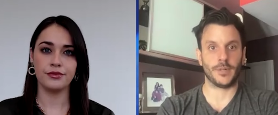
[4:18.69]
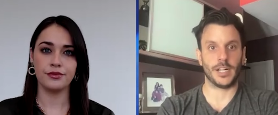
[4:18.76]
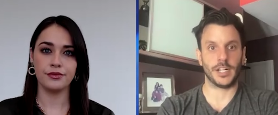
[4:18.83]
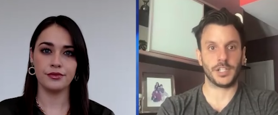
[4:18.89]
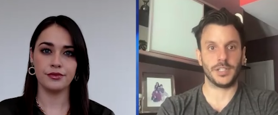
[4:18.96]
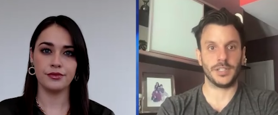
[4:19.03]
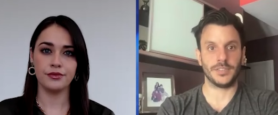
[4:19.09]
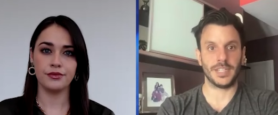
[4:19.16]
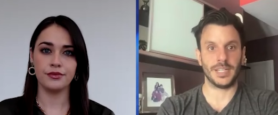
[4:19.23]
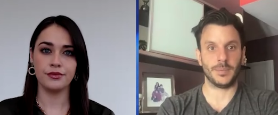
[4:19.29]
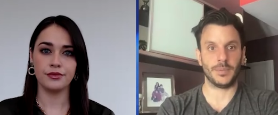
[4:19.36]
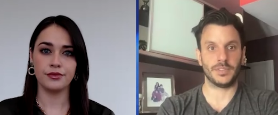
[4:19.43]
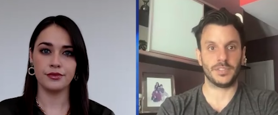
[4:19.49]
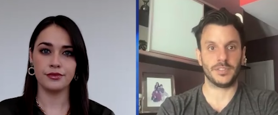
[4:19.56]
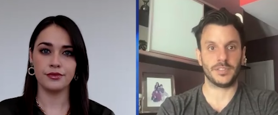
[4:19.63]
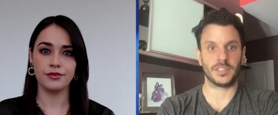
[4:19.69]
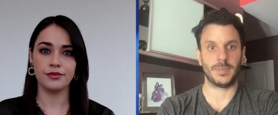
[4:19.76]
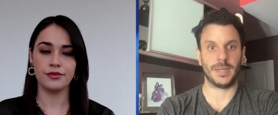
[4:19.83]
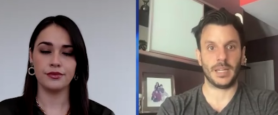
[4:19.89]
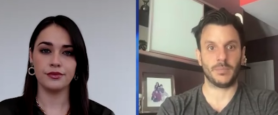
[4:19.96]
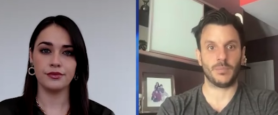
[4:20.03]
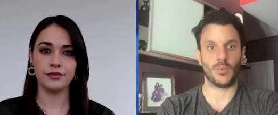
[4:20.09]
Speaker 1: Russia is able to
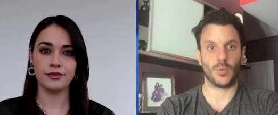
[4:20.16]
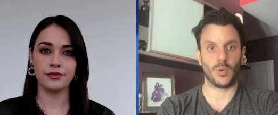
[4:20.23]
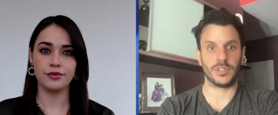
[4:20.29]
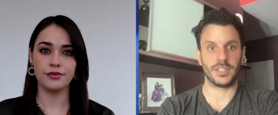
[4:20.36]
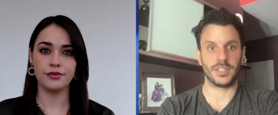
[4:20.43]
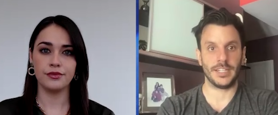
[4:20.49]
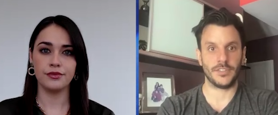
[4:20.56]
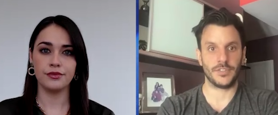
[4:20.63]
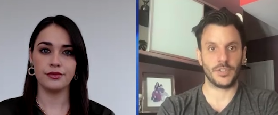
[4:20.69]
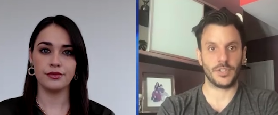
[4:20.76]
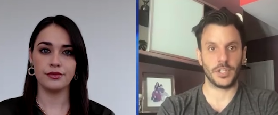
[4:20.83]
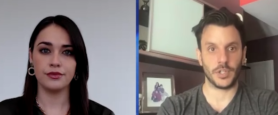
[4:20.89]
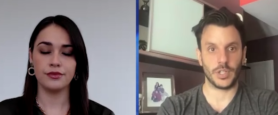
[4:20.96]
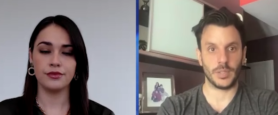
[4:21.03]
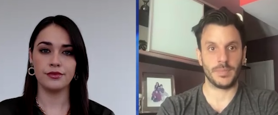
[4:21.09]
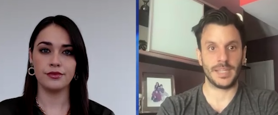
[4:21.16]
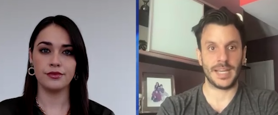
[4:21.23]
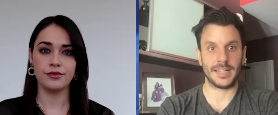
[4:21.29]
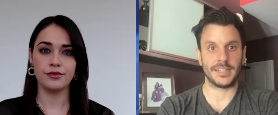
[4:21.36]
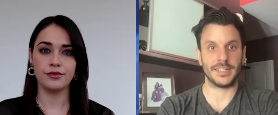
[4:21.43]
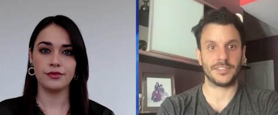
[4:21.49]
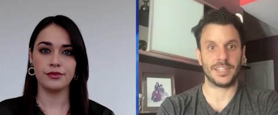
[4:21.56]
expand more into Eastern Europe,
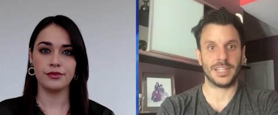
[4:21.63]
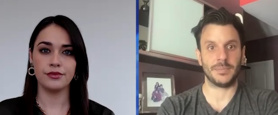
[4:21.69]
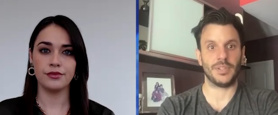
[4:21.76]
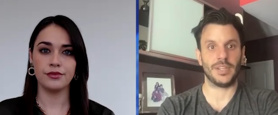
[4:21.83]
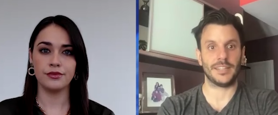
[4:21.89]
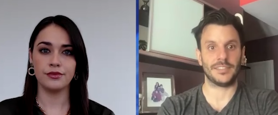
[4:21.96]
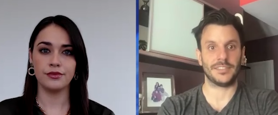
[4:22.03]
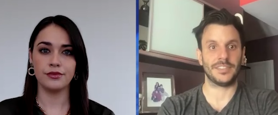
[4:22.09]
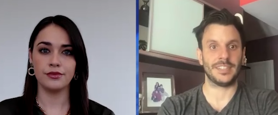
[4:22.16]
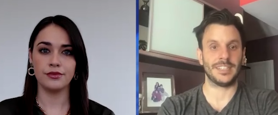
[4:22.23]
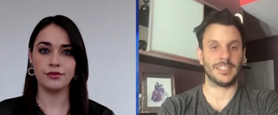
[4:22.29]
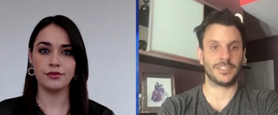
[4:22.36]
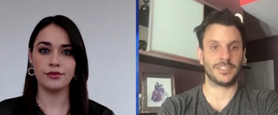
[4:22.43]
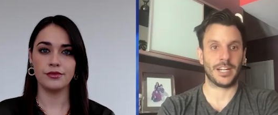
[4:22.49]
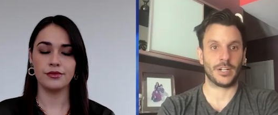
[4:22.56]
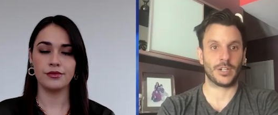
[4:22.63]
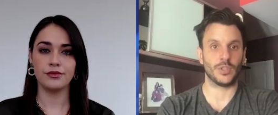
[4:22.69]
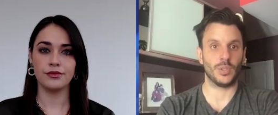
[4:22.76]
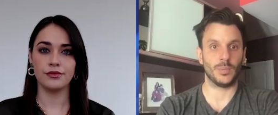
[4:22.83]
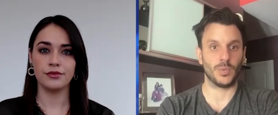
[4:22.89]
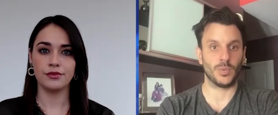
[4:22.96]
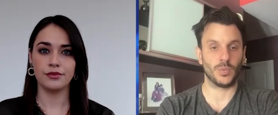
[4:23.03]
that destabilizes the entire
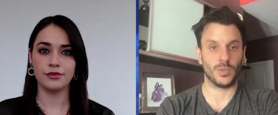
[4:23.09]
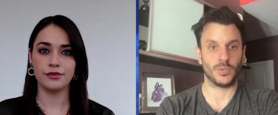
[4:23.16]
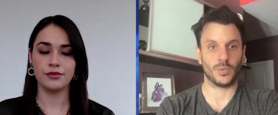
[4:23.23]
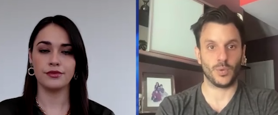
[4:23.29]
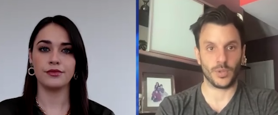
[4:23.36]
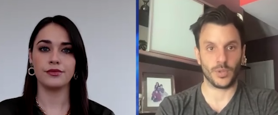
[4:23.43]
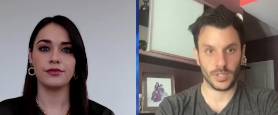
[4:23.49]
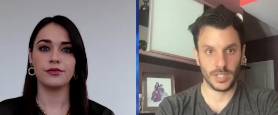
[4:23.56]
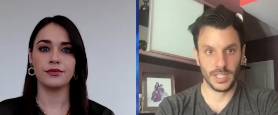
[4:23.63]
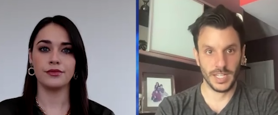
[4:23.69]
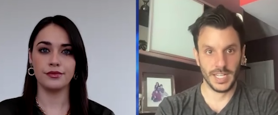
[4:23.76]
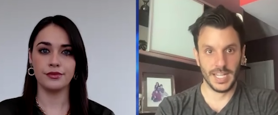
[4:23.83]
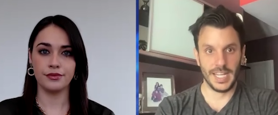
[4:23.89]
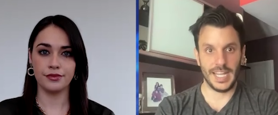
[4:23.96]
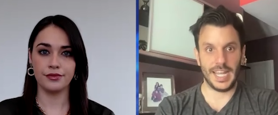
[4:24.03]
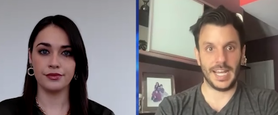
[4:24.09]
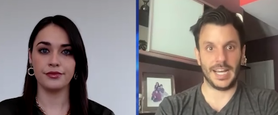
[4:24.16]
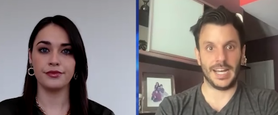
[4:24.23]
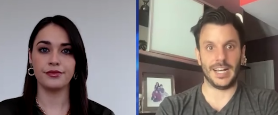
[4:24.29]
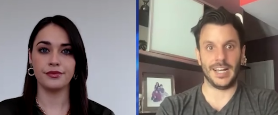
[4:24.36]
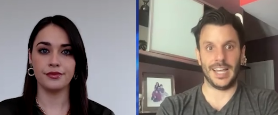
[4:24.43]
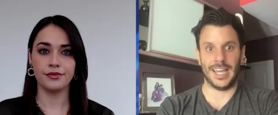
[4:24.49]
global world order.
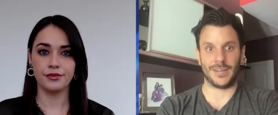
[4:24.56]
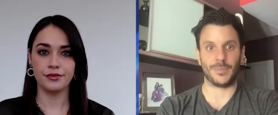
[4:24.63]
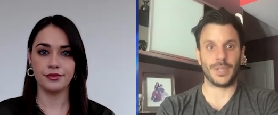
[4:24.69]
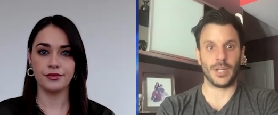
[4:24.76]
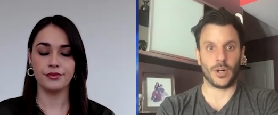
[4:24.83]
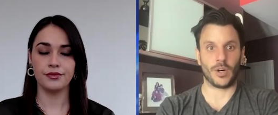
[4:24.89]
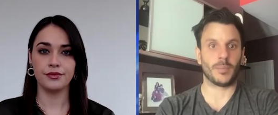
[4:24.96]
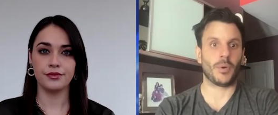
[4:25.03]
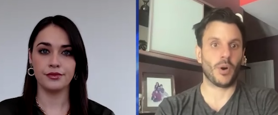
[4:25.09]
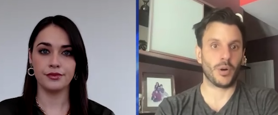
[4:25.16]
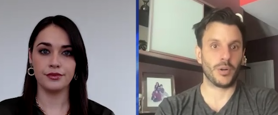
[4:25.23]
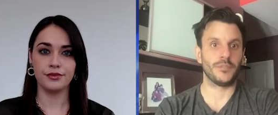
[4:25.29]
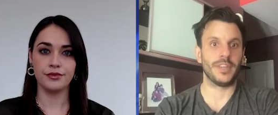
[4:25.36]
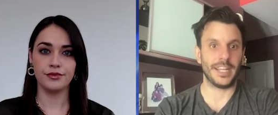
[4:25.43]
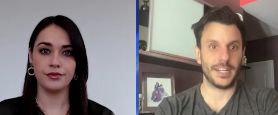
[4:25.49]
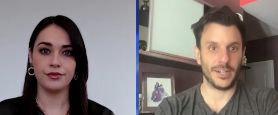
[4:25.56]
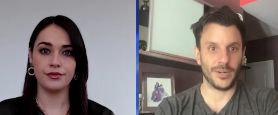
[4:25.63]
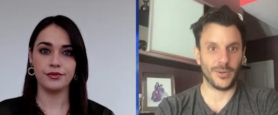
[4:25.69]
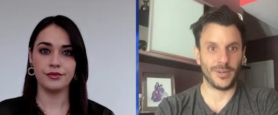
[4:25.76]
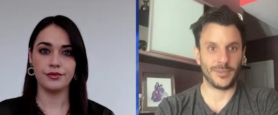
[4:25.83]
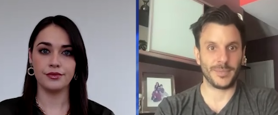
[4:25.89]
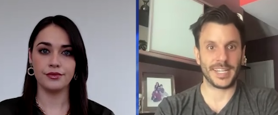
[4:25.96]
Uh, and we are a part of
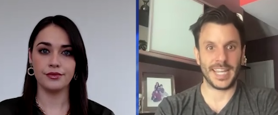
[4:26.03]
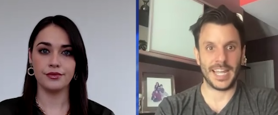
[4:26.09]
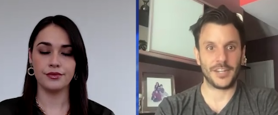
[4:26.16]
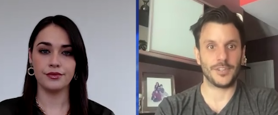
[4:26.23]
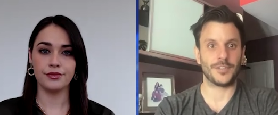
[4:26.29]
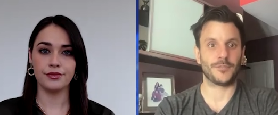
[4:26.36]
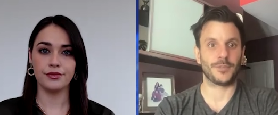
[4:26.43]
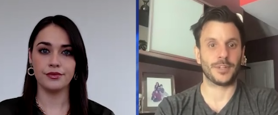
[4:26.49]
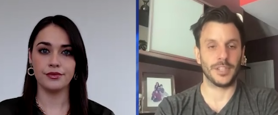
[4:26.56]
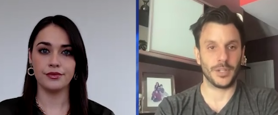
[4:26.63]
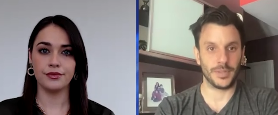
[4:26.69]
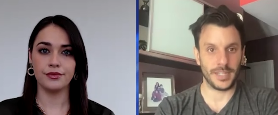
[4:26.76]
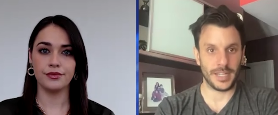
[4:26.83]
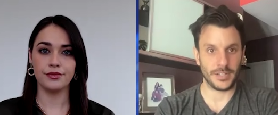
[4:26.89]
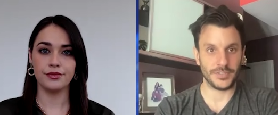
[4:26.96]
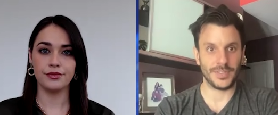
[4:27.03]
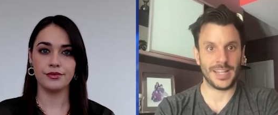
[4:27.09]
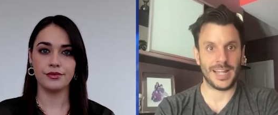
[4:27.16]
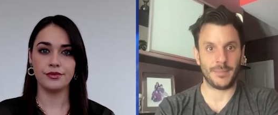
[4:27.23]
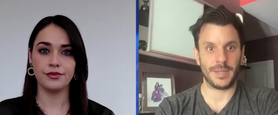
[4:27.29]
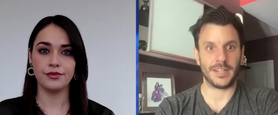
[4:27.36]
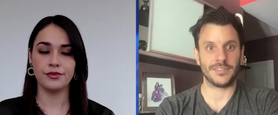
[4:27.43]
NATO and we can't just freeload there. So
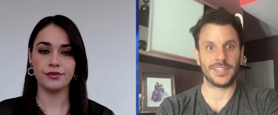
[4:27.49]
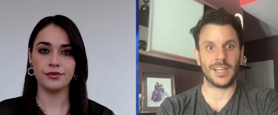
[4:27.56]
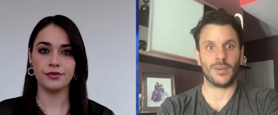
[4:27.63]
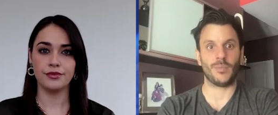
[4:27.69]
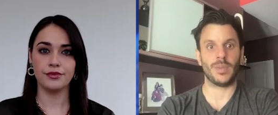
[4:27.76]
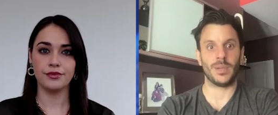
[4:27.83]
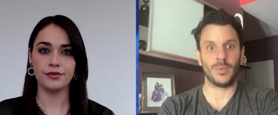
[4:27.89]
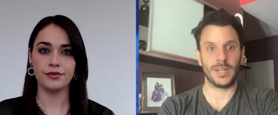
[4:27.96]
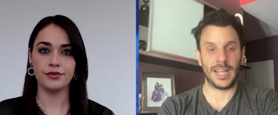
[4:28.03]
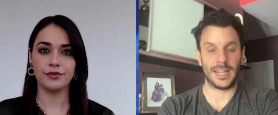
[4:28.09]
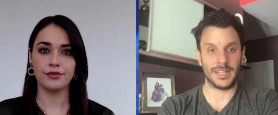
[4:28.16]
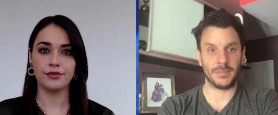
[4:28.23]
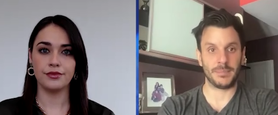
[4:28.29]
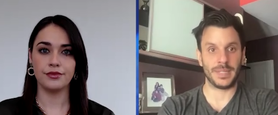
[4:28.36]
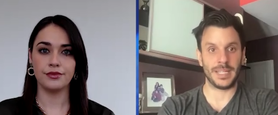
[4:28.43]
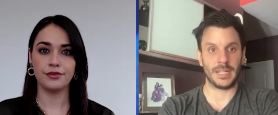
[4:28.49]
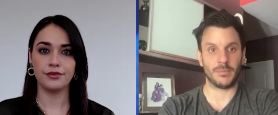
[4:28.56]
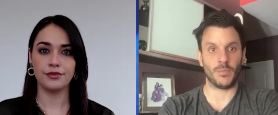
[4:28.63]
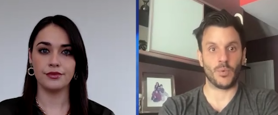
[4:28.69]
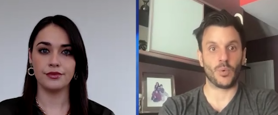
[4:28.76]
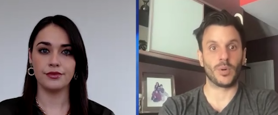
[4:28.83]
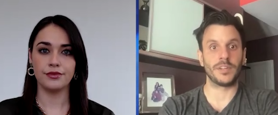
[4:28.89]
that means that we would end up being
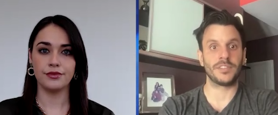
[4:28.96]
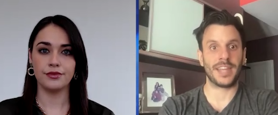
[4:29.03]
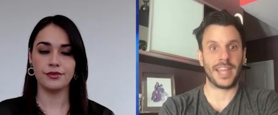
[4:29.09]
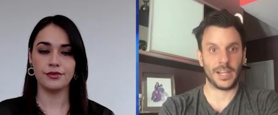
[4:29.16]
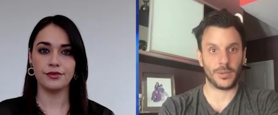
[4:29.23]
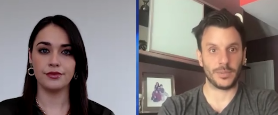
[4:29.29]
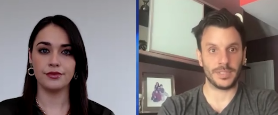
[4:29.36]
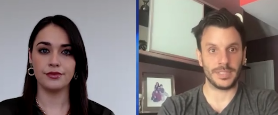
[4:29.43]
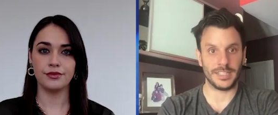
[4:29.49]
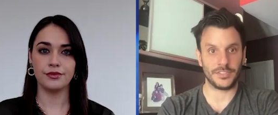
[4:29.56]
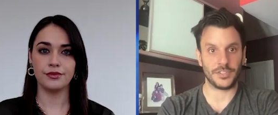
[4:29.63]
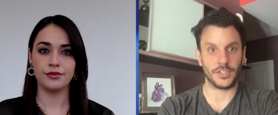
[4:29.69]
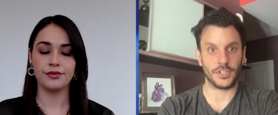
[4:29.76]
more entangled in Eastern